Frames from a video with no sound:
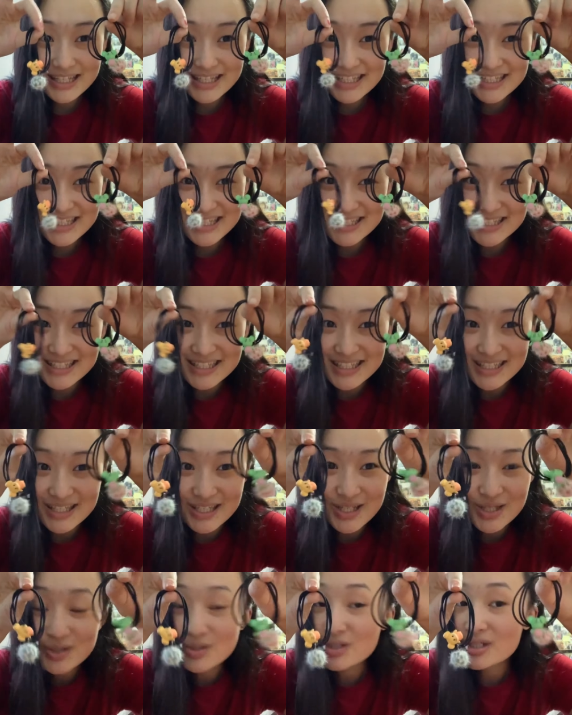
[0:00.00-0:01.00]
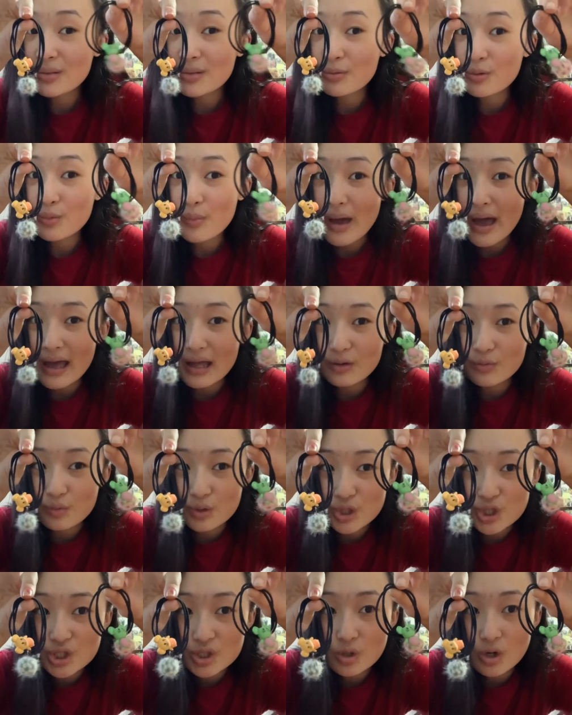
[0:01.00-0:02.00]
this is the cute trouble band which
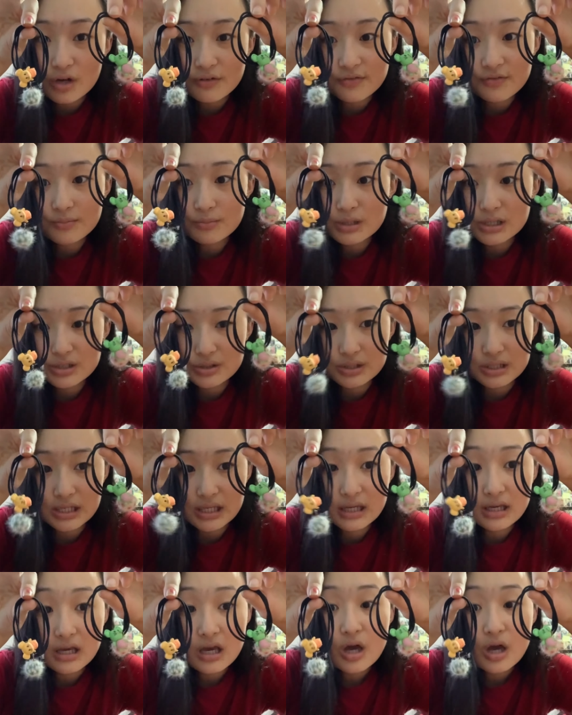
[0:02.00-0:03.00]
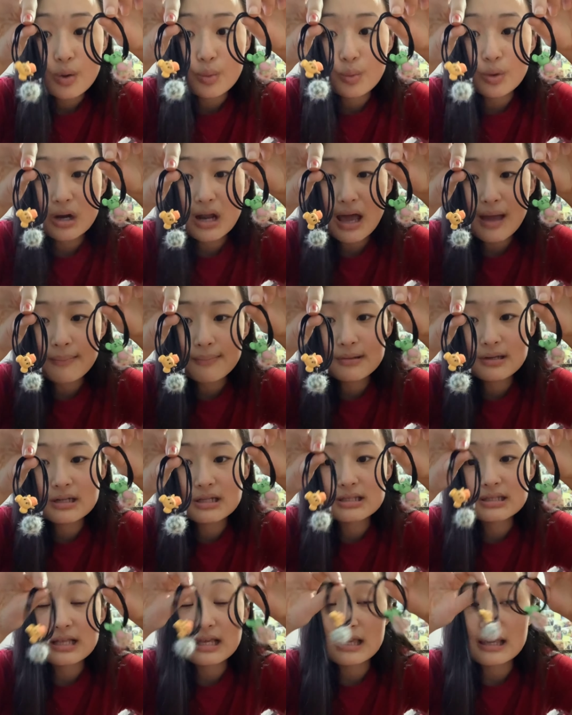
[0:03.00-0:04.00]
she got for me today what happened
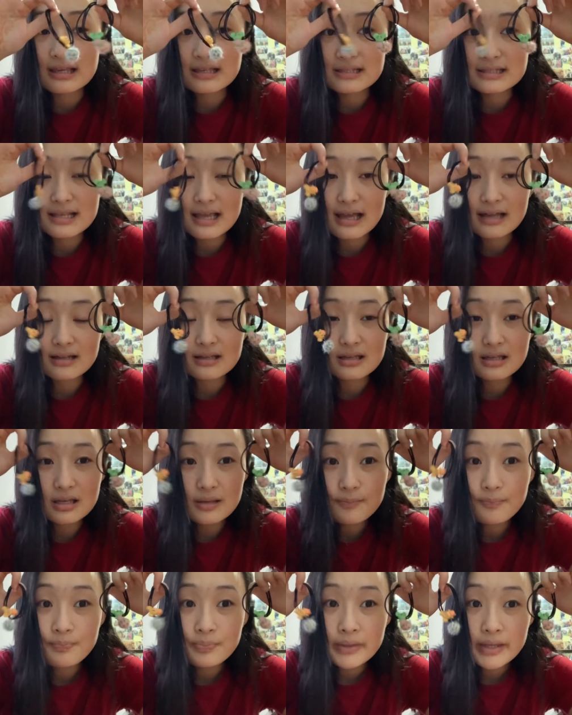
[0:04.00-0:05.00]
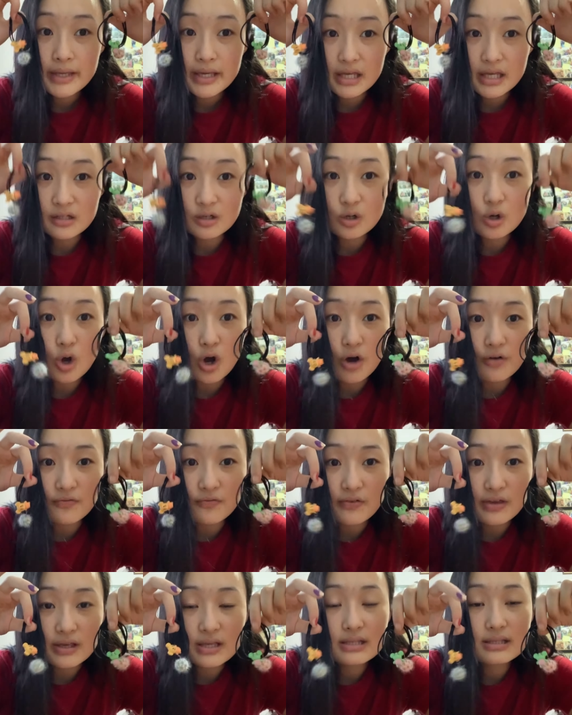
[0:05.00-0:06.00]
is like exactly in her
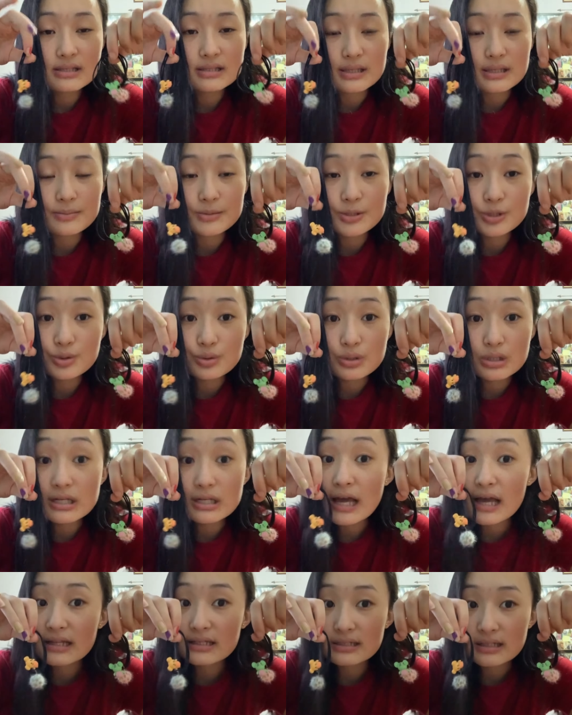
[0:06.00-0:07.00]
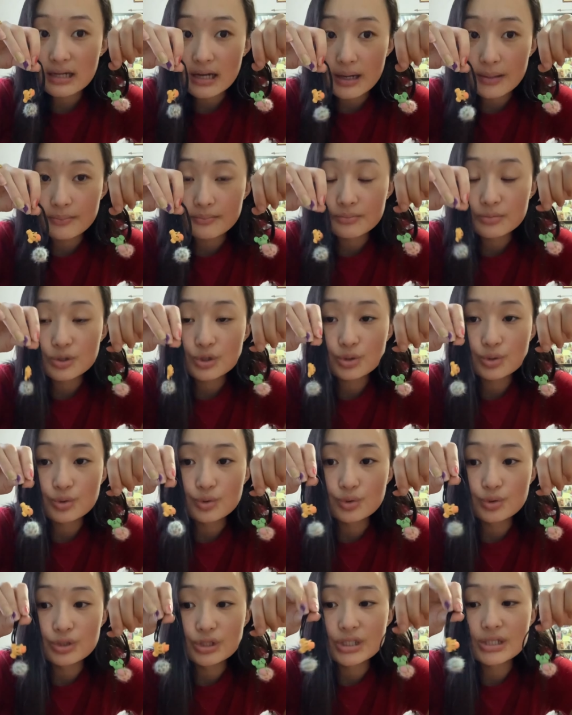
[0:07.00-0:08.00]
office some student had come
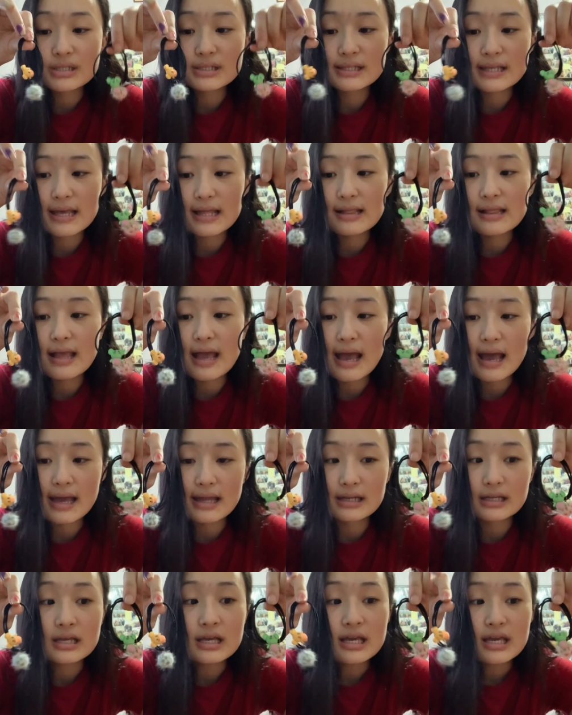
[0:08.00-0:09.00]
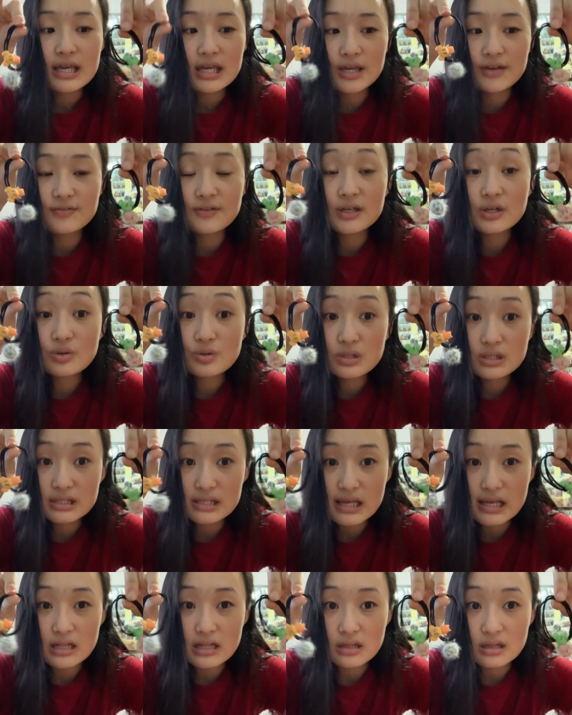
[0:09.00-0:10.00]
to just sell and if they could
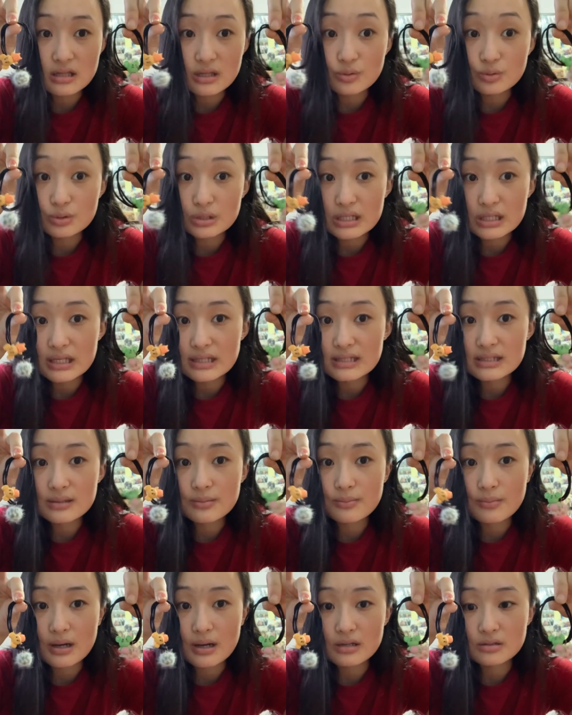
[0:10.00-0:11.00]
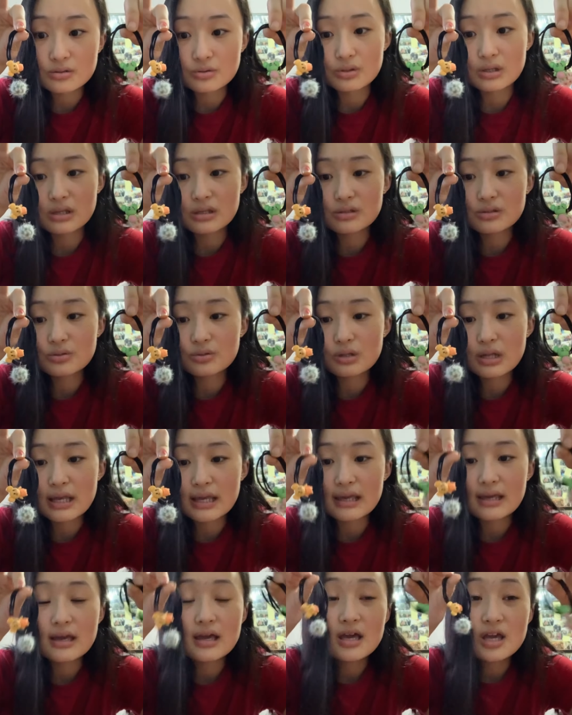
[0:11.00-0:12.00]
sell they would gain some marks okay so
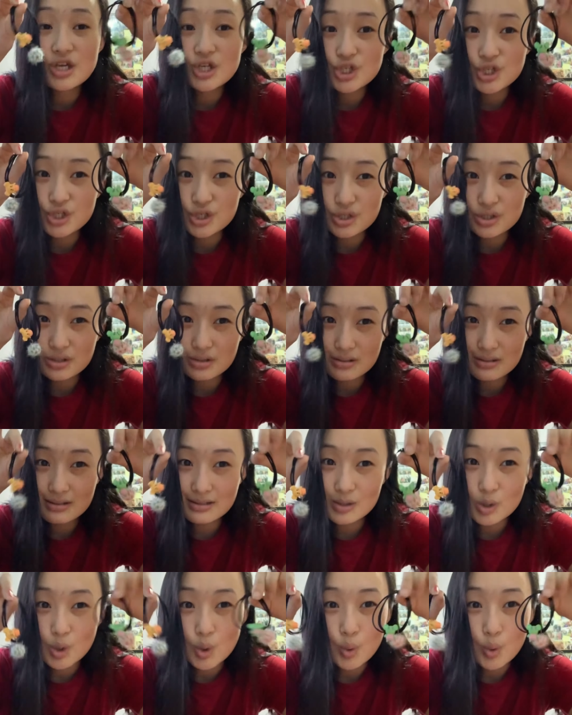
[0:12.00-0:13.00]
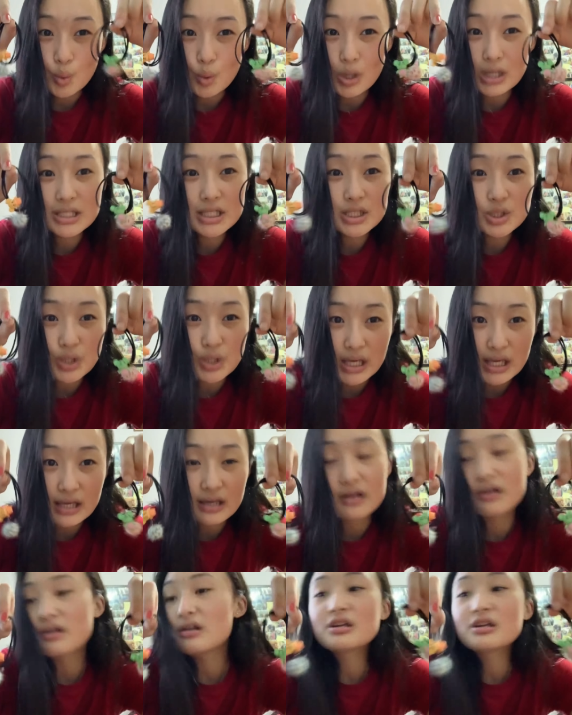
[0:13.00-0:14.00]
like she just wanted to
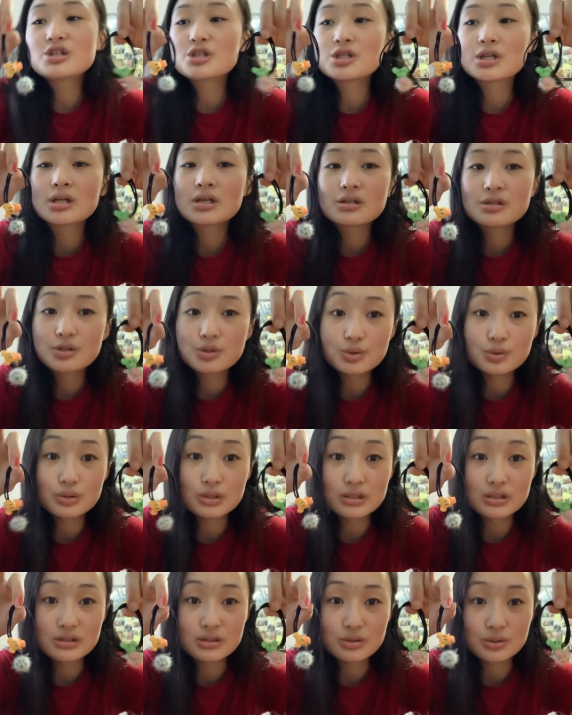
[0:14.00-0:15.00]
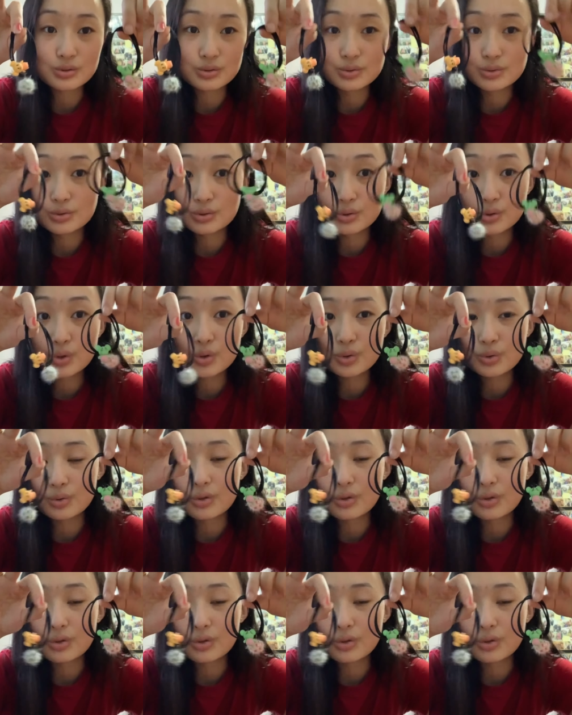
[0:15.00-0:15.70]
encourage students to grow